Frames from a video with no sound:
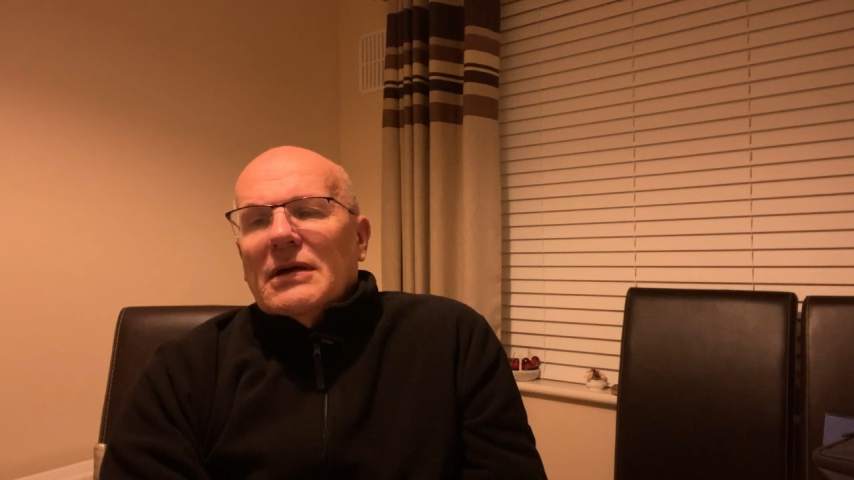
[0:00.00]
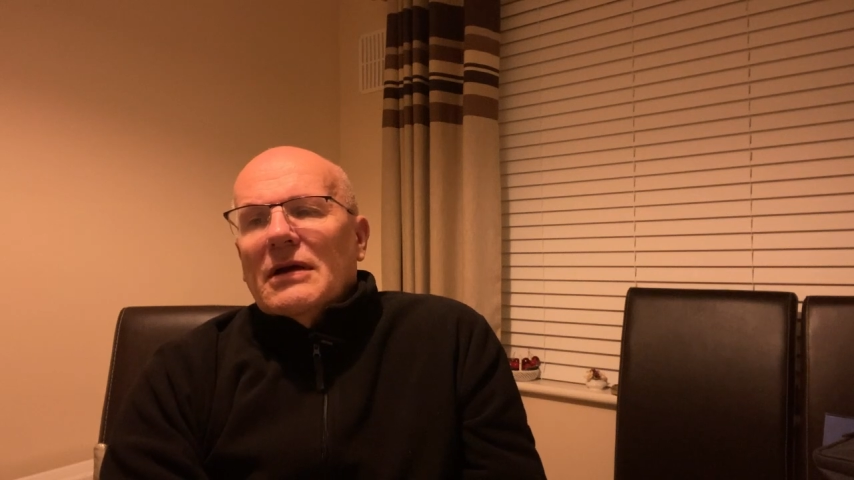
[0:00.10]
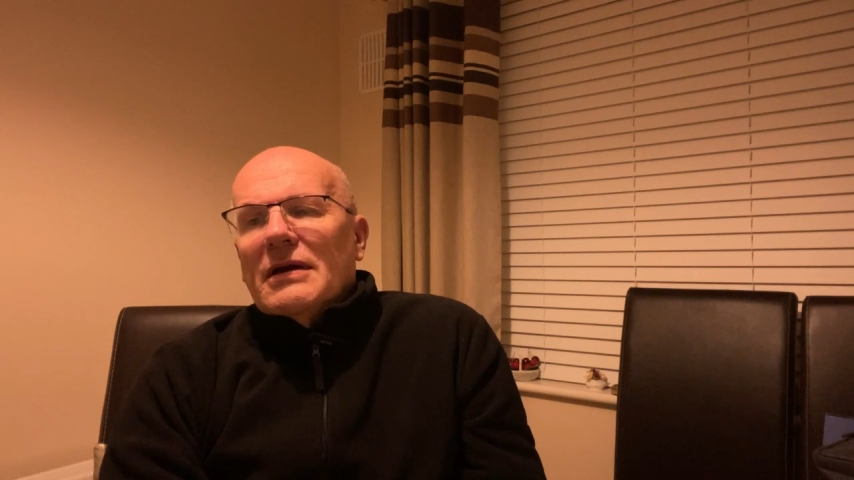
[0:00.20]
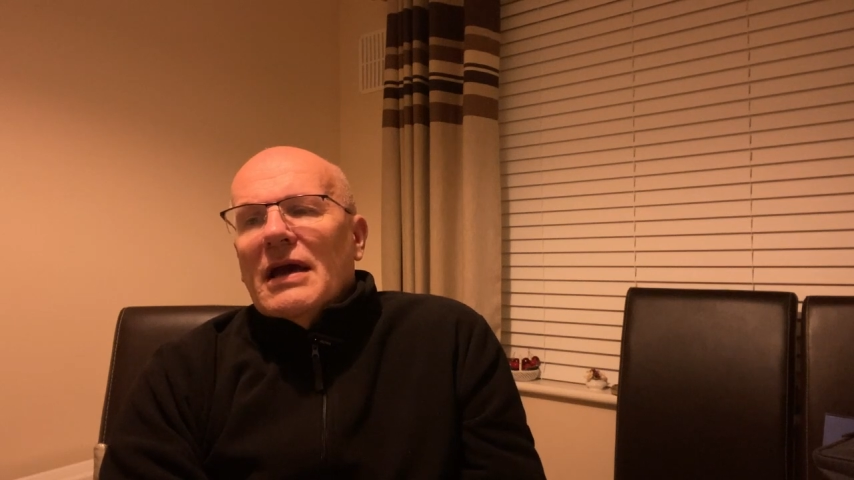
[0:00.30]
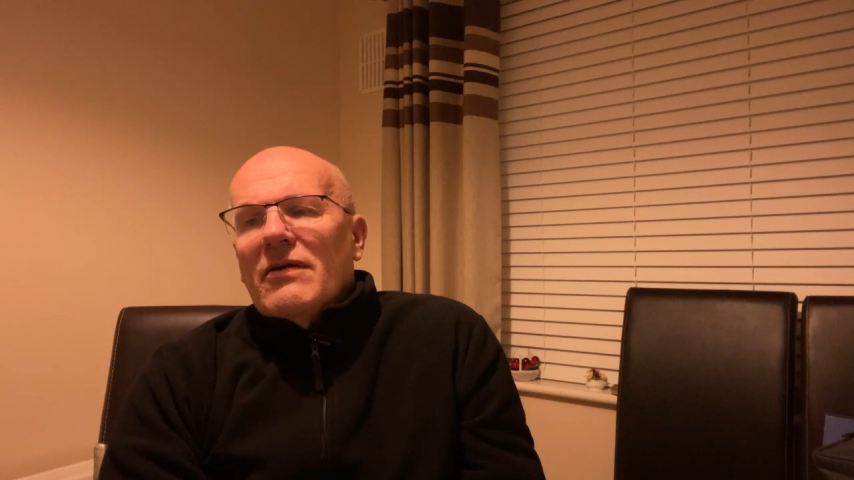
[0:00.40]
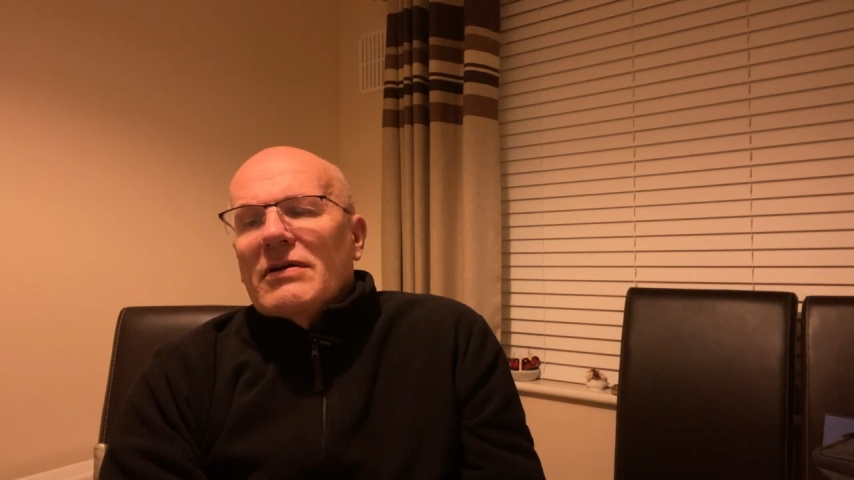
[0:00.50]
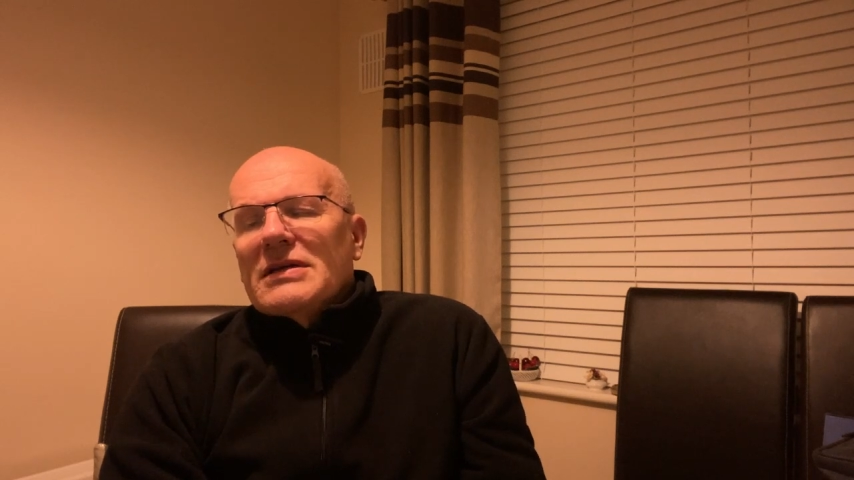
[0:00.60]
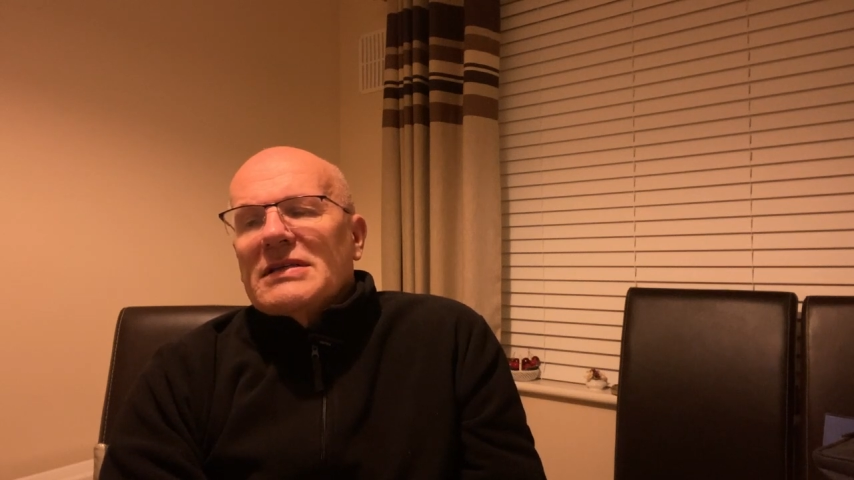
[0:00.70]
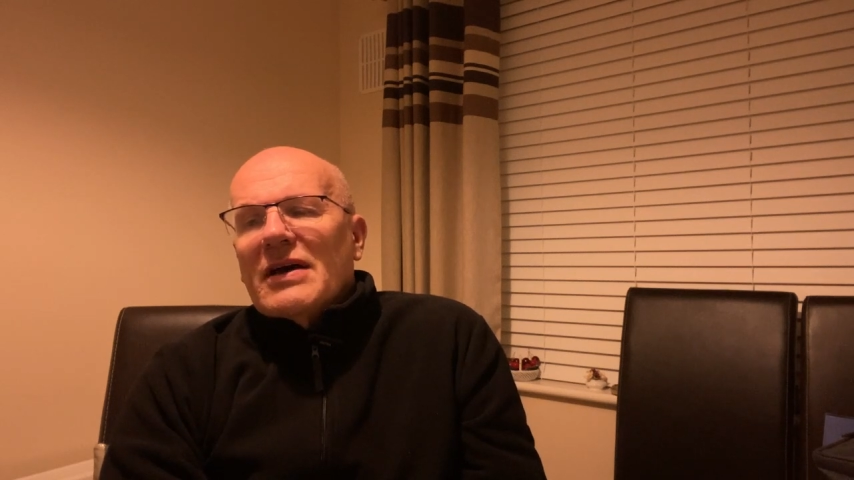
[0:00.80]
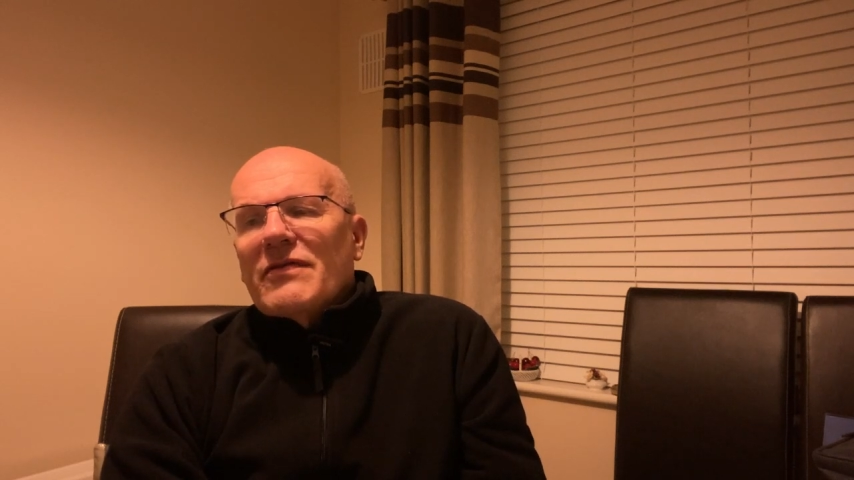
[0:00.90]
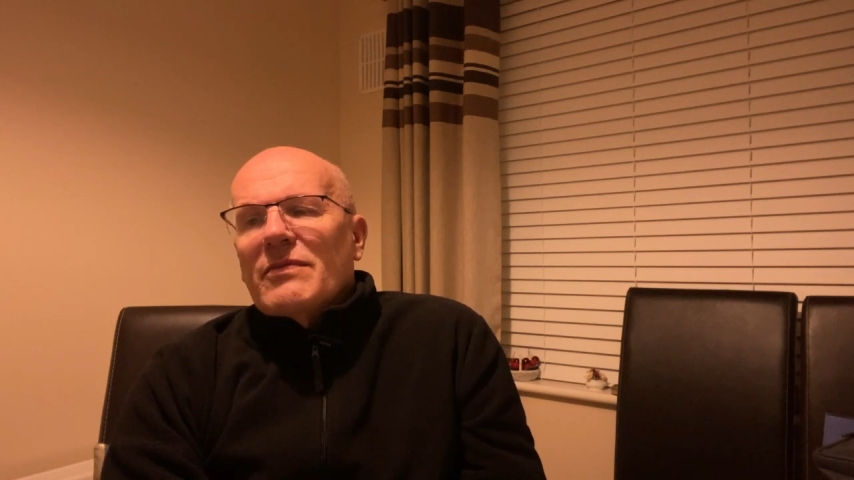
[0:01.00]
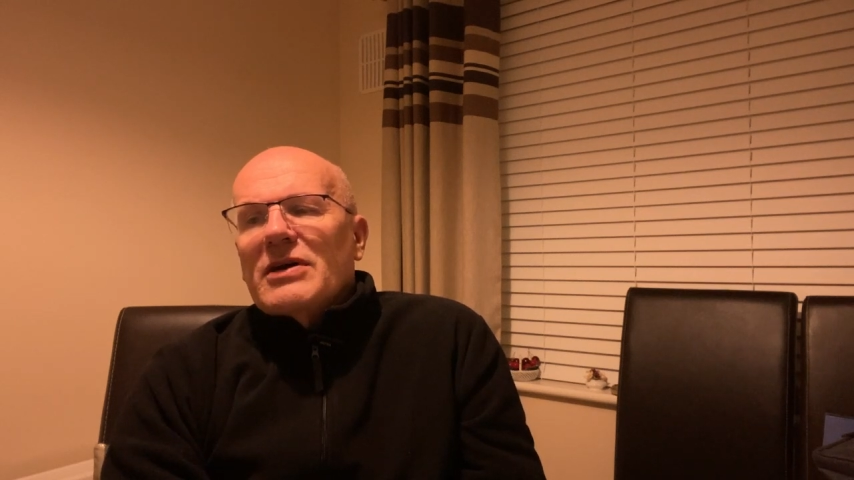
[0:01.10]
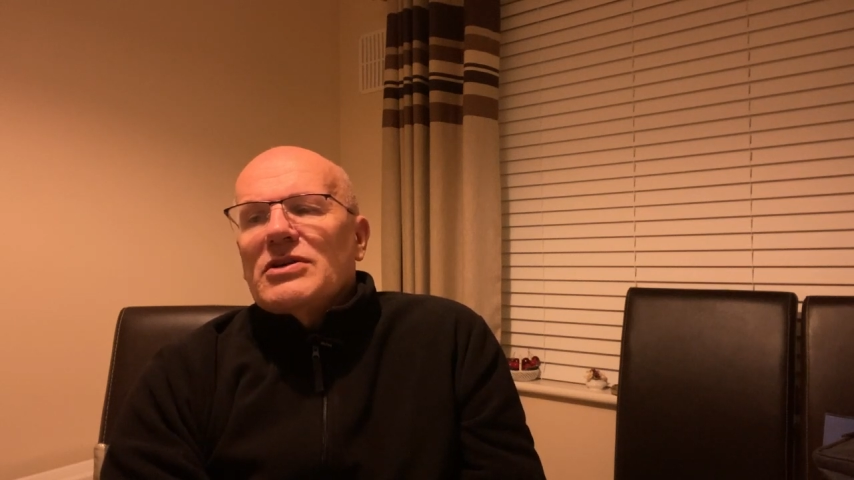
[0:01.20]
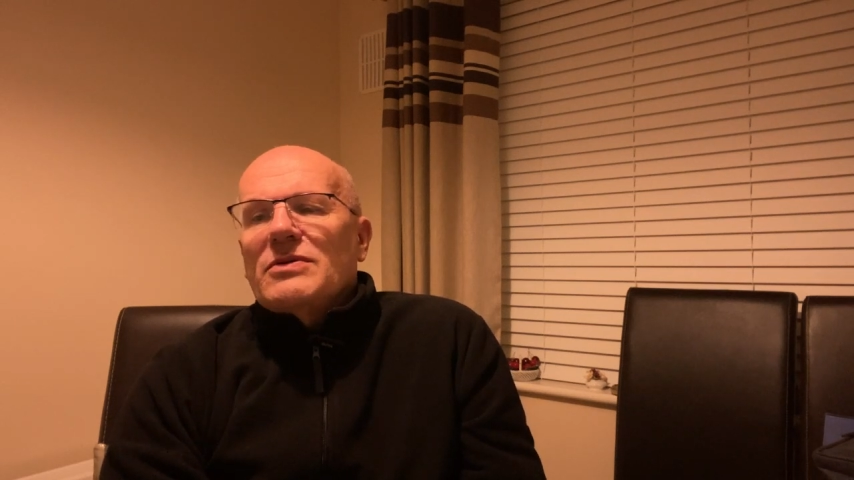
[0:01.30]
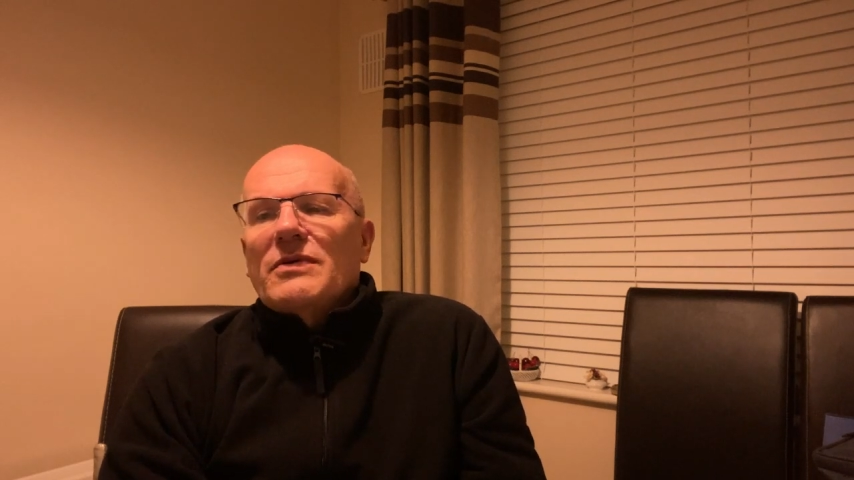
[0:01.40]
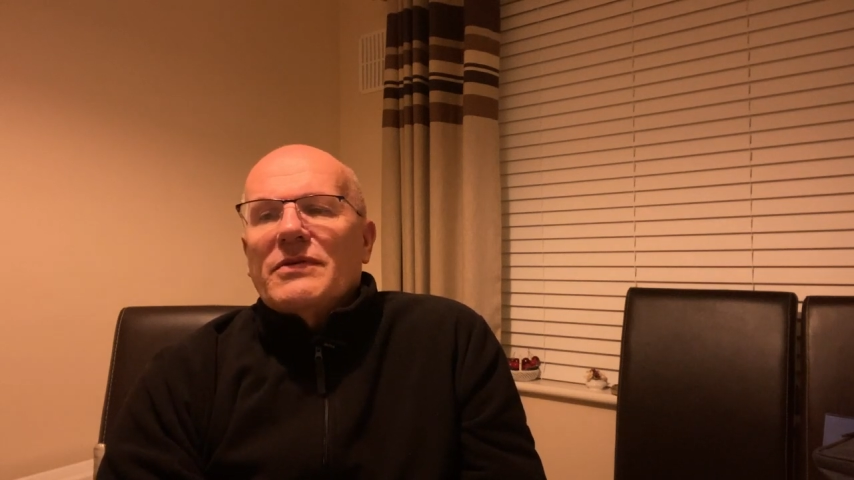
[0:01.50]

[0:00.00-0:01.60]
You know, carrying this affirmation